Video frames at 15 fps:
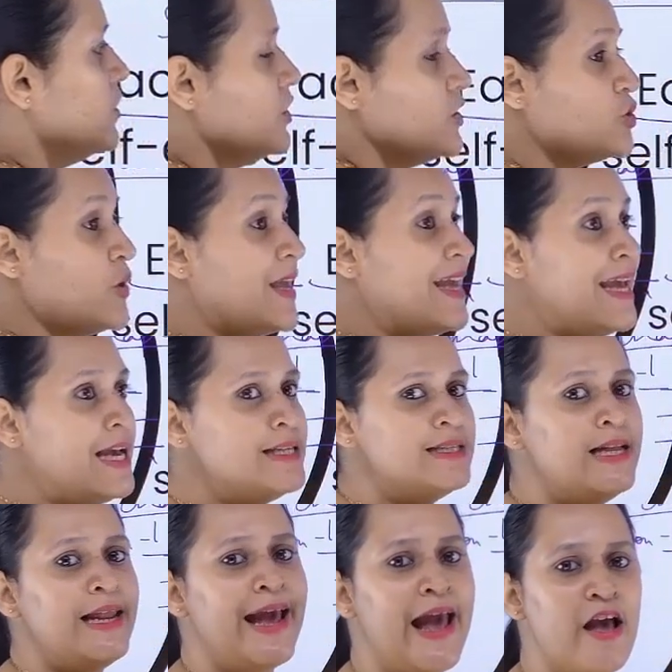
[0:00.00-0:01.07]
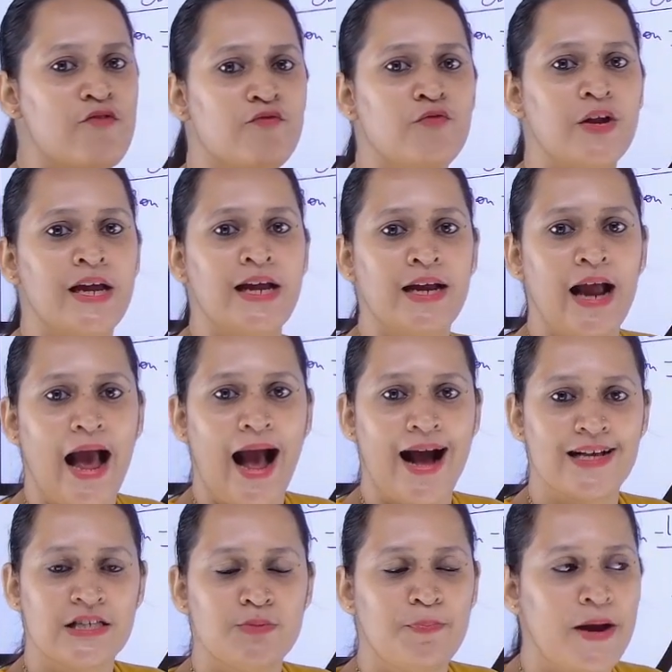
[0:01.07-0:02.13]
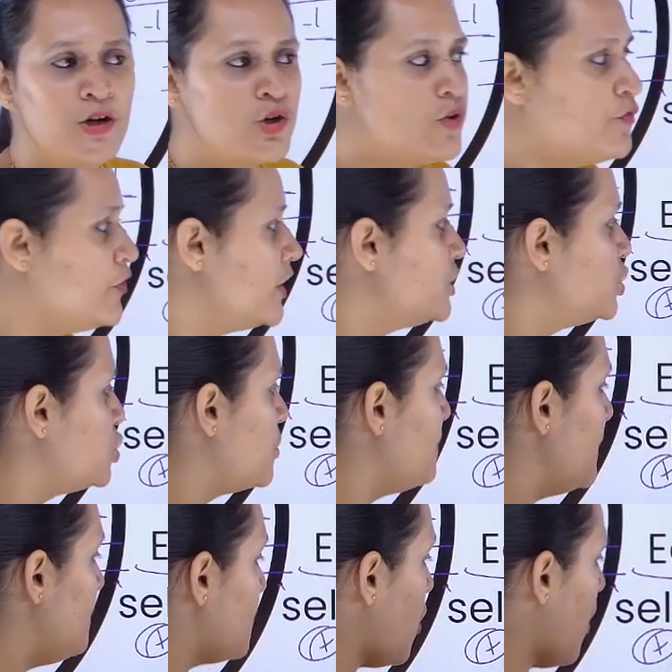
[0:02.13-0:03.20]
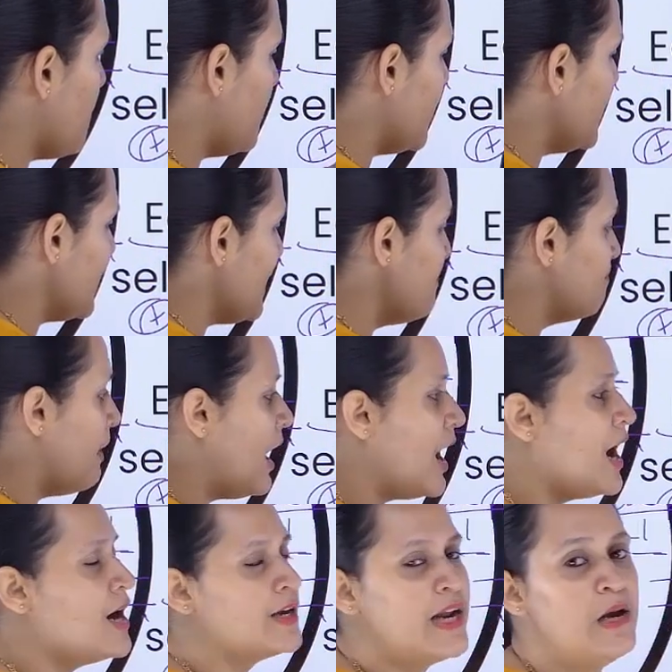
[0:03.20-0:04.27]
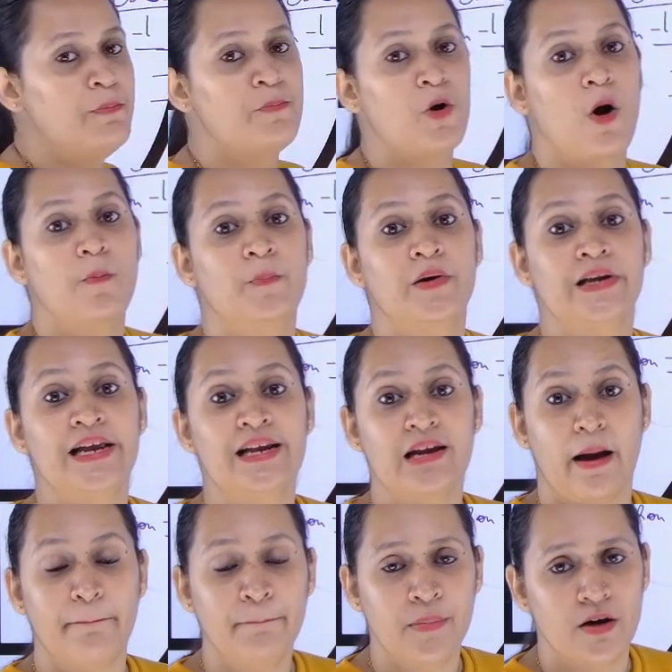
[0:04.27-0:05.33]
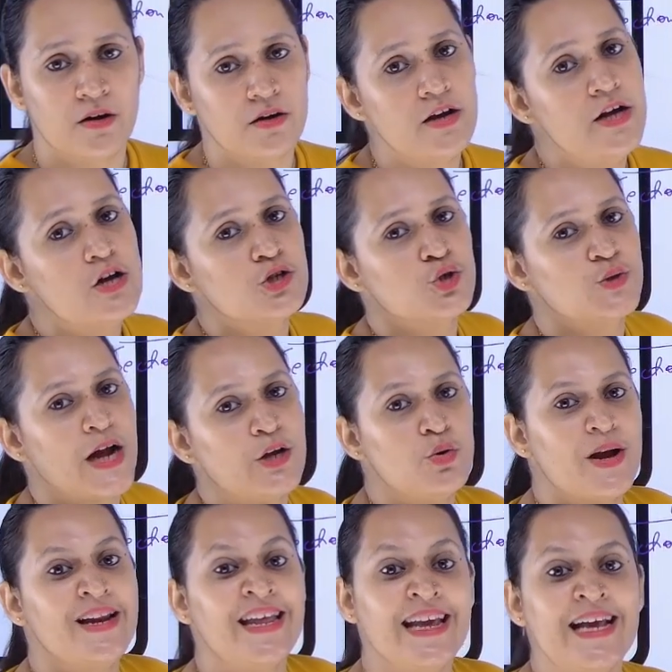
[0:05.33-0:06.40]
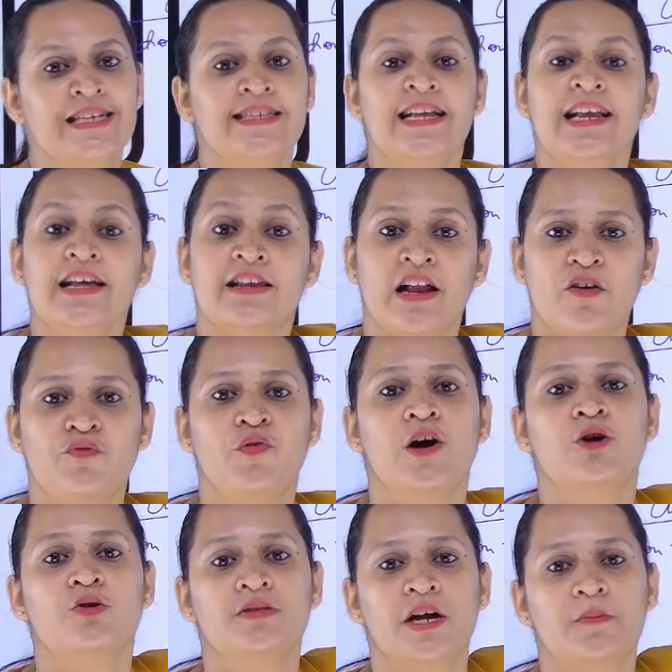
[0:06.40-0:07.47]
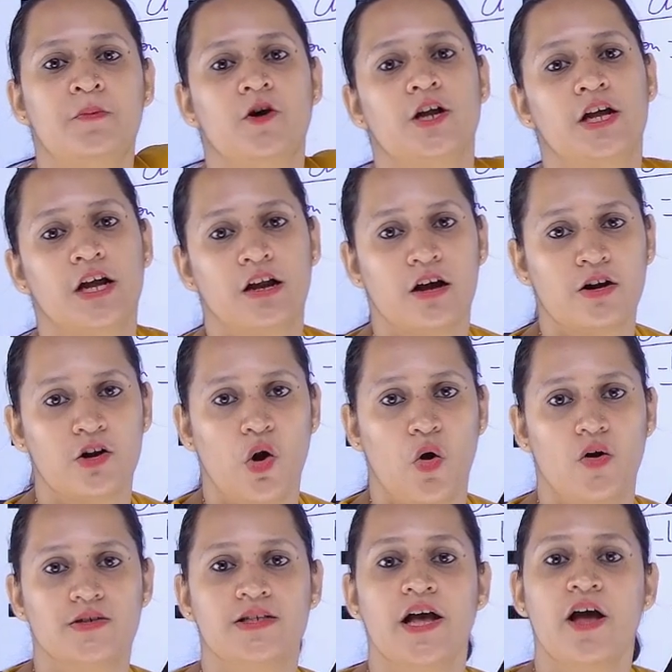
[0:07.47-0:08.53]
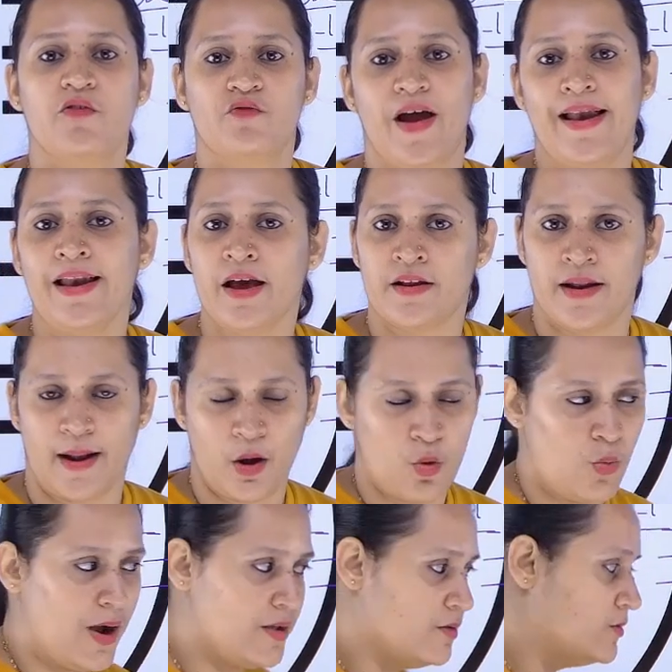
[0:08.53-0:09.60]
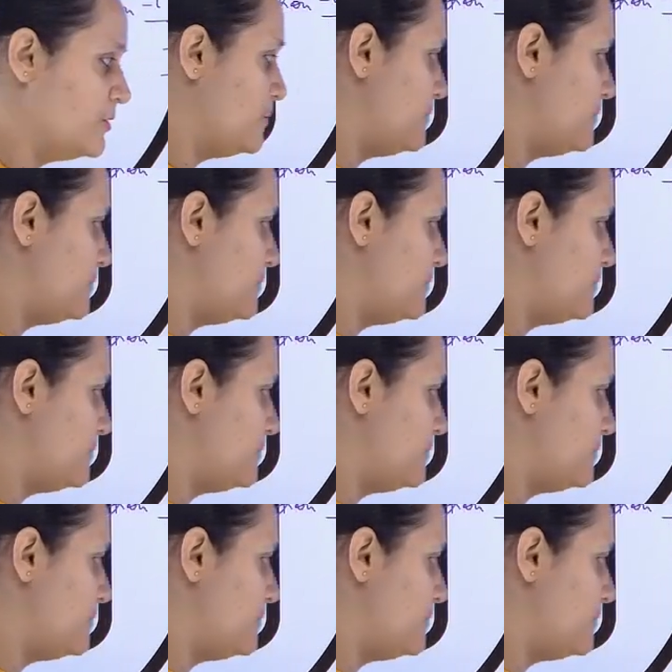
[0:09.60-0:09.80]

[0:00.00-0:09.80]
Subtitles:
So easily every aspect of it should be properly marked and properly numbered so that you can easily refer to that particular clause when required.